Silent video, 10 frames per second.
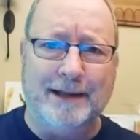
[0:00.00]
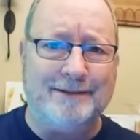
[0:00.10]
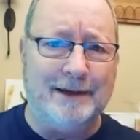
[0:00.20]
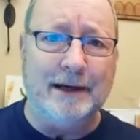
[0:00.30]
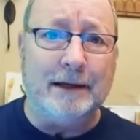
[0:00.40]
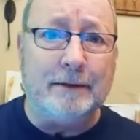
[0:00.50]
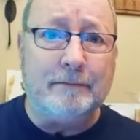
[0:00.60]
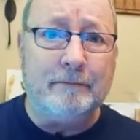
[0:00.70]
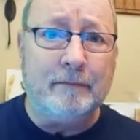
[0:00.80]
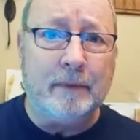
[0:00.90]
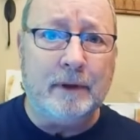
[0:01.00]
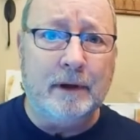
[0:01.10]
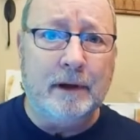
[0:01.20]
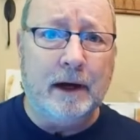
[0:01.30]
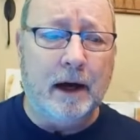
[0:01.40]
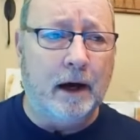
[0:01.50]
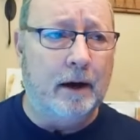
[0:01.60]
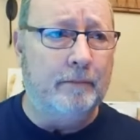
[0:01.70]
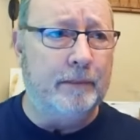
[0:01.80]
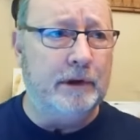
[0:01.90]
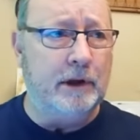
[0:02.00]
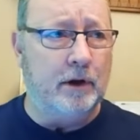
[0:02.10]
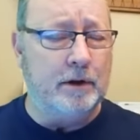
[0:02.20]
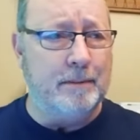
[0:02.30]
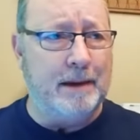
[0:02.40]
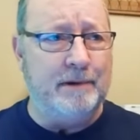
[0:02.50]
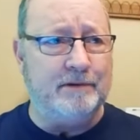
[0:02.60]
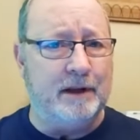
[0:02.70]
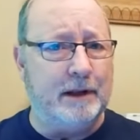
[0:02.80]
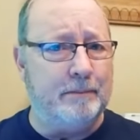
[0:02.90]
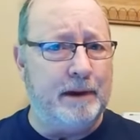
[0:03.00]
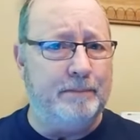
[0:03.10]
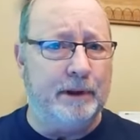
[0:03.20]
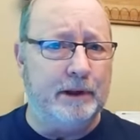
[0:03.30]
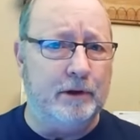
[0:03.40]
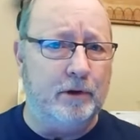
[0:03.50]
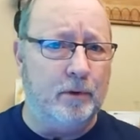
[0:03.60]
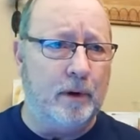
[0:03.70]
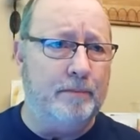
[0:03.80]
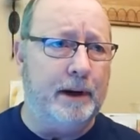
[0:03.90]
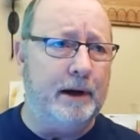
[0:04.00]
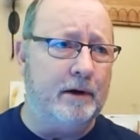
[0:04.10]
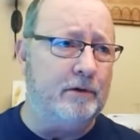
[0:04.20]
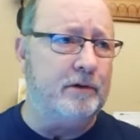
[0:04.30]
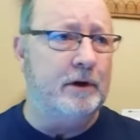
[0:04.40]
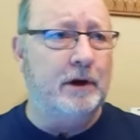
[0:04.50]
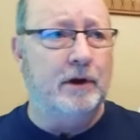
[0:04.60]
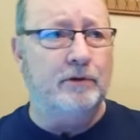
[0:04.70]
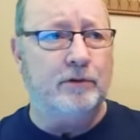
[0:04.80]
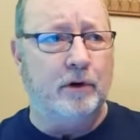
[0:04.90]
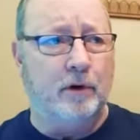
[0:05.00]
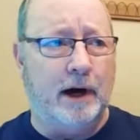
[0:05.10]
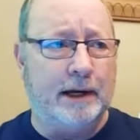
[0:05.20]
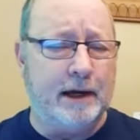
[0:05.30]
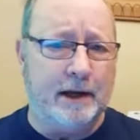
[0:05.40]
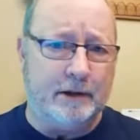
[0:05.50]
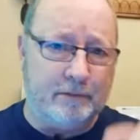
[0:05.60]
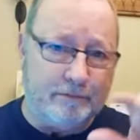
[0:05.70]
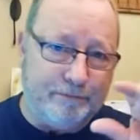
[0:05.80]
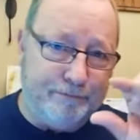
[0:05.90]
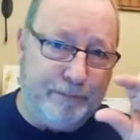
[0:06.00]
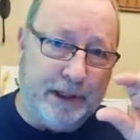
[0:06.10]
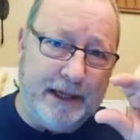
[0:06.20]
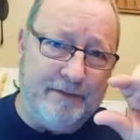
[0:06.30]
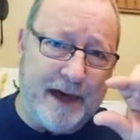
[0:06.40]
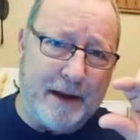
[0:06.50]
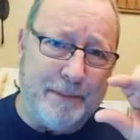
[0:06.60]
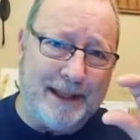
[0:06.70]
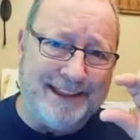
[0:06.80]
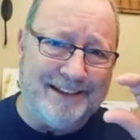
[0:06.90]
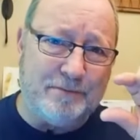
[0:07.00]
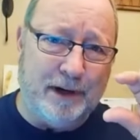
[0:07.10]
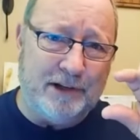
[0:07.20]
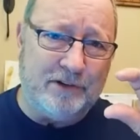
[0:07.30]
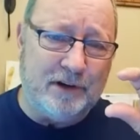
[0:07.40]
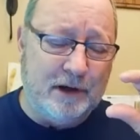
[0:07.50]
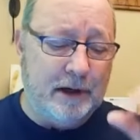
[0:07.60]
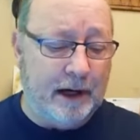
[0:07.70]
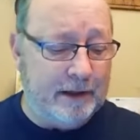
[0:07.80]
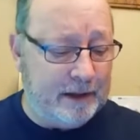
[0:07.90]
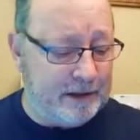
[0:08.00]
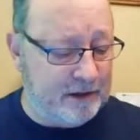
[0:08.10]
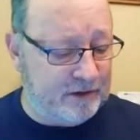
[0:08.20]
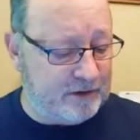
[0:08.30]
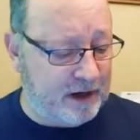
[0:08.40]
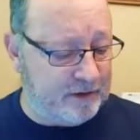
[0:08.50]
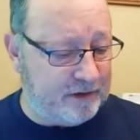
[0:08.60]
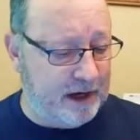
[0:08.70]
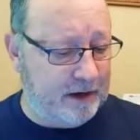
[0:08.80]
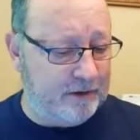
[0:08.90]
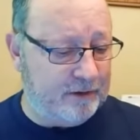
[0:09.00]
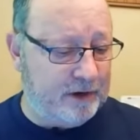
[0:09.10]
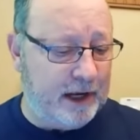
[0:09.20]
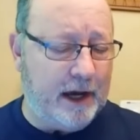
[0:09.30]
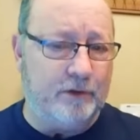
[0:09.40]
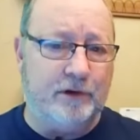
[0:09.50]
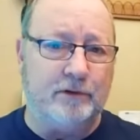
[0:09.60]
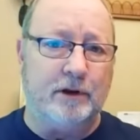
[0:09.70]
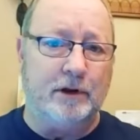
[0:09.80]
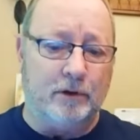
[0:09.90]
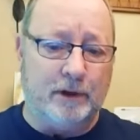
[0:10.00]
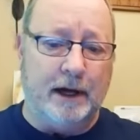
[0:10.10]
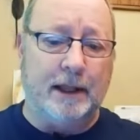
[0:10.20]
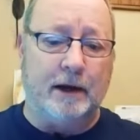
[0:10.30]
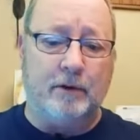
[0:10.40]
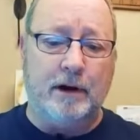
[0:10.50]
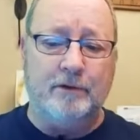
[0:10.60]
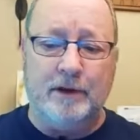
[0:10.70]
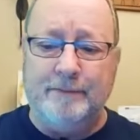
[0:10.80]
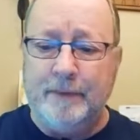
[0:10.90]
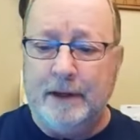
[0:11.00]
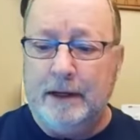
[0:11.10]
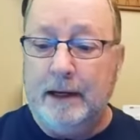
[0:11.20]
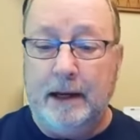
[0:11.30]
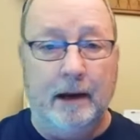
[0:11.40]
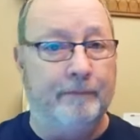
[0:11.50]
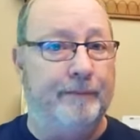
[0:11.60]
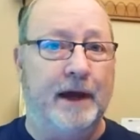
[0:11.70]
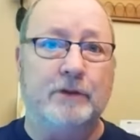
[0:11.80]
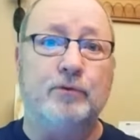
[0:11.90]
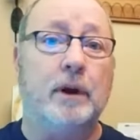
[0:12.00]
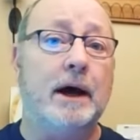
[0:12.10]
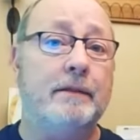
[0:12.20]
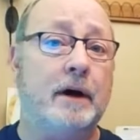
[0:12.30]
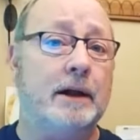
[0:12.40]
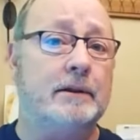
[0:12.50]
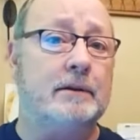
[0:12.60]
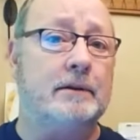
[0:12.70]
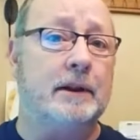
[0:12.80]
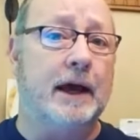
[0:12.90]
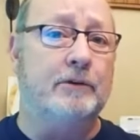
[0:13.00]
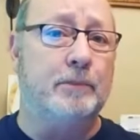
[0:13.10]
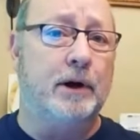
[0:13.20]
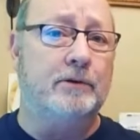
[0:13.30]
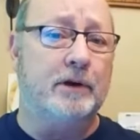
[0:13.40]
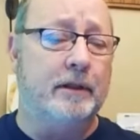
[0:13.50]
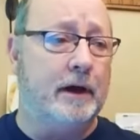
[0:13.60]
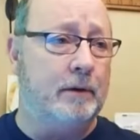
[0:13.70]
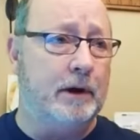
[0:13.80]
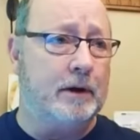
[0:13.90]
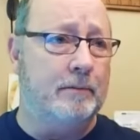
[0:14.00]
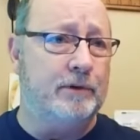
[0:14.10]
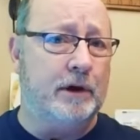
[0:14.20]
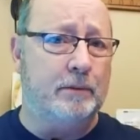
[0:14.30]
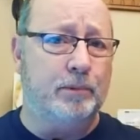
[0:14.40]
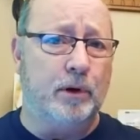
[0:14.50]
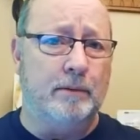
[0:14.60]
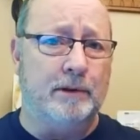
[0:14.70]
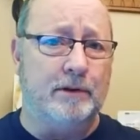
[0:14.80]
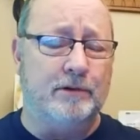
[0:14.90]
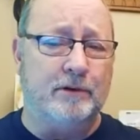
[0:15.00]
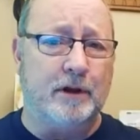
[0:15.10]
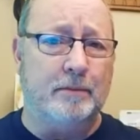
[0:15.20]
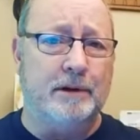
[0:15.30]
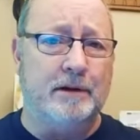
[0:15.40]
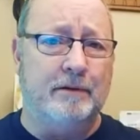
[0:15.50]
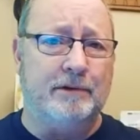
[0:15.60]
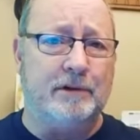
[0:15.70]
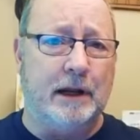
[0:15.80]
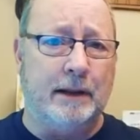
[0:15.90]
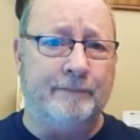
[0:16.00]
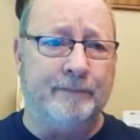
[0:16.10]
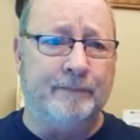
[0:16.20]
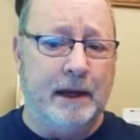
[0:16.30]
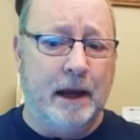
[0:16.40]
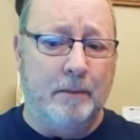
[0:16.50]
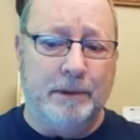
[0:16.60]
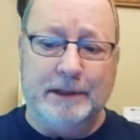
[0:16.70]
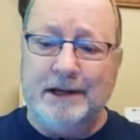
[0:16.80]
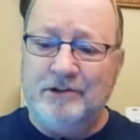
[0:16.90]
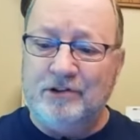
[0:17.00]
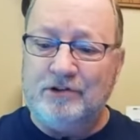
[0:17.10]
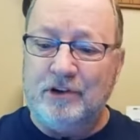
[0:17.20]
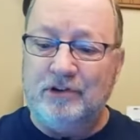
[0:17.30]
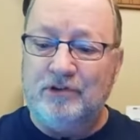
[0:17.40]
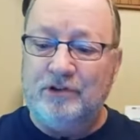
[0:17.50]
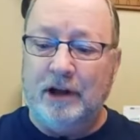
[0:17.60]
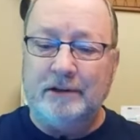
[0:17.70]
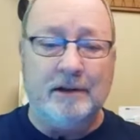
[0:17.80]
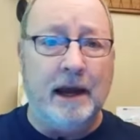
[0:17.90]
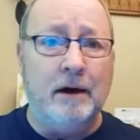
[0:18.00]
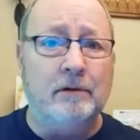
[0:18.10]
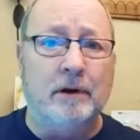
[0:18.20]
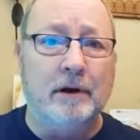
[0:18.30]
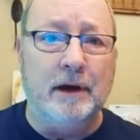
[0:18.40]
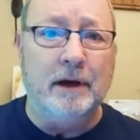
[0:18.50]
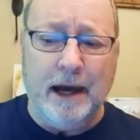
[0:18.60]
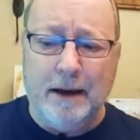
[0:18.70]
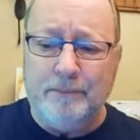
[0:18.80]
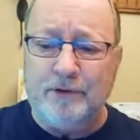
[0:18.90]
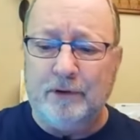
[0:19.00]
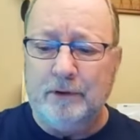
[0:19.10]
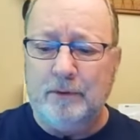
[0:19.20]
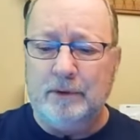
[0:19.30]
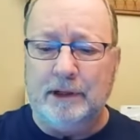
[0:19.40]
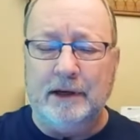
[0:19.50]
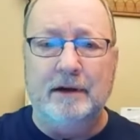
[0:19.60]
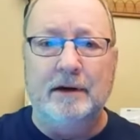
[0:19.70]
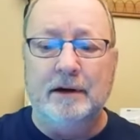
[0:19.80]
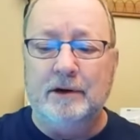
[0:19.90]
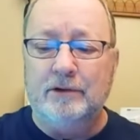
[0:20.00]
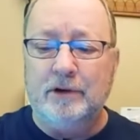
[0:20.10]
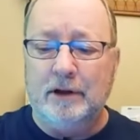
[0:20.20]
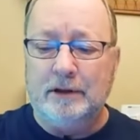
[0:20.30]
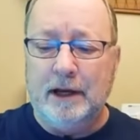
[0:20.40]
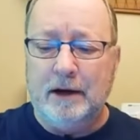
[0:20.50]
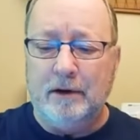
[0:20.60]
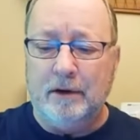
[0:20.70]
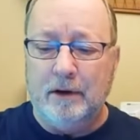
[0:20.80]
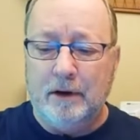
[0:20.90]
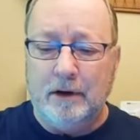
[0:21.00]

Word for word: and that's it. Um, you know, you may be sending people in to do repairs so I kind of believe that about this much. I think they just got scared and said housing's going to go down like crazy. And that's what I thought last March. I thought, here comes the unemployment. This is going to be devastating. But they just shut down, absolutely shut down.